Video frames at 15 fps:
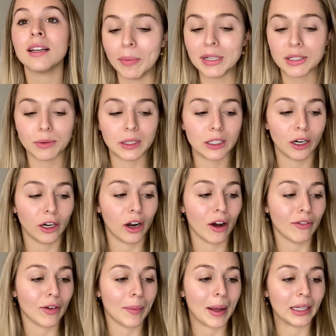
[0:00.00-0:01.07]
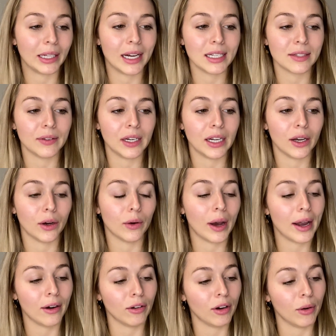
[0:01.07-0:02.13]
Comments were turned off on my last video. I
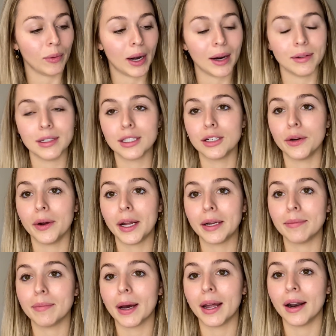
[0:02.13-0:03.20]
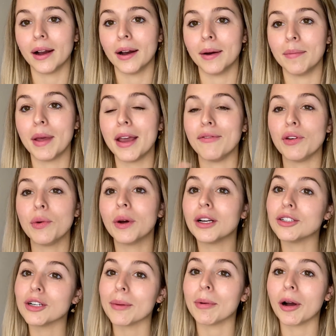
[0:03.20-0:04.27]
don't know what I was doing, but if you want to
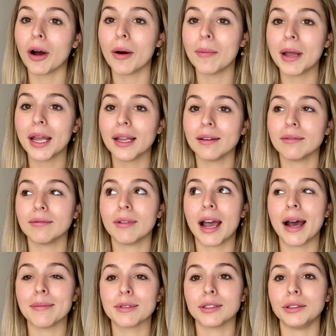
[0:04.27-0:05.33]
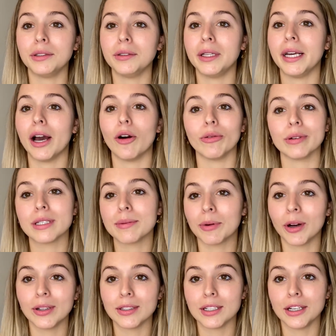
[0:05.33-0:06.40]
drop a comment, absolutely, I'll
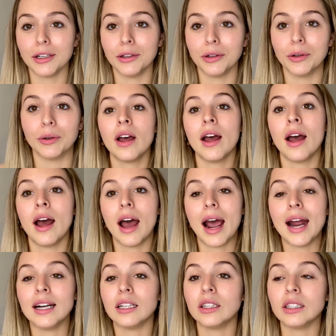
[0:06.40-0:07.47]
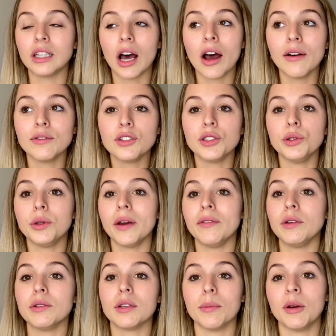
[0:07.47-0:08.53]
respond to you. I'd love to give
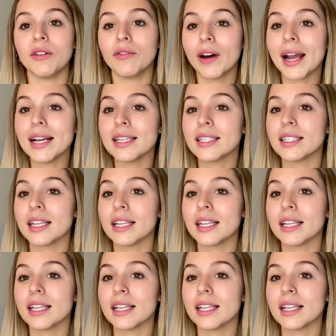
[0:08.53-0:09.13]
you some advice.